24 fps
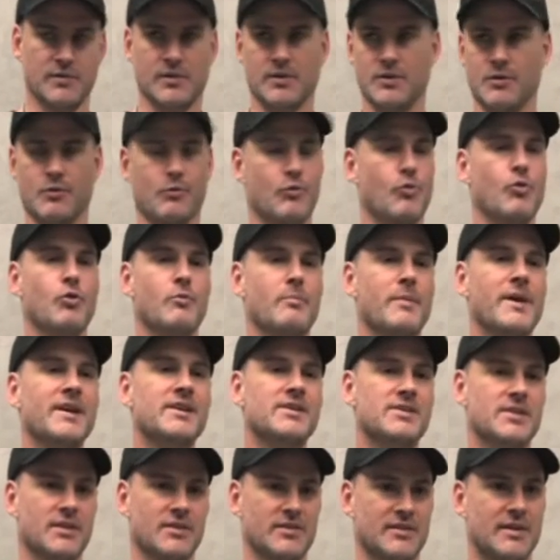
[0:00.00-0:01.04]
so you're
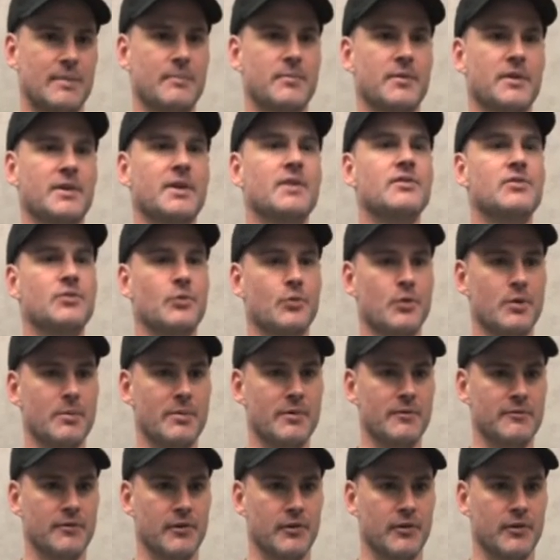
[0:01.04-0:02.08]
augmenting something that's already
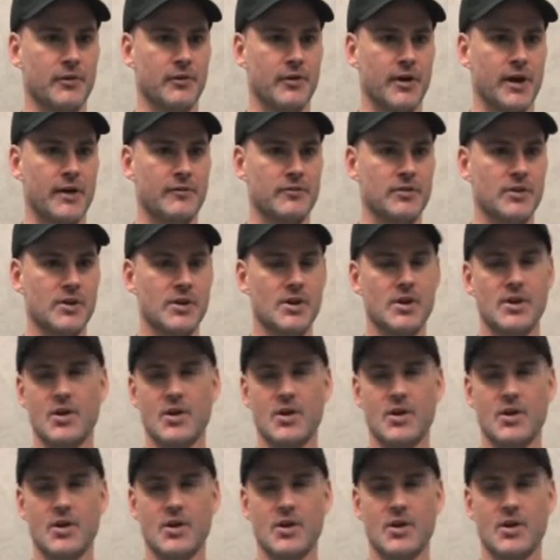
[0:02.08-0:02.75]
been photographed,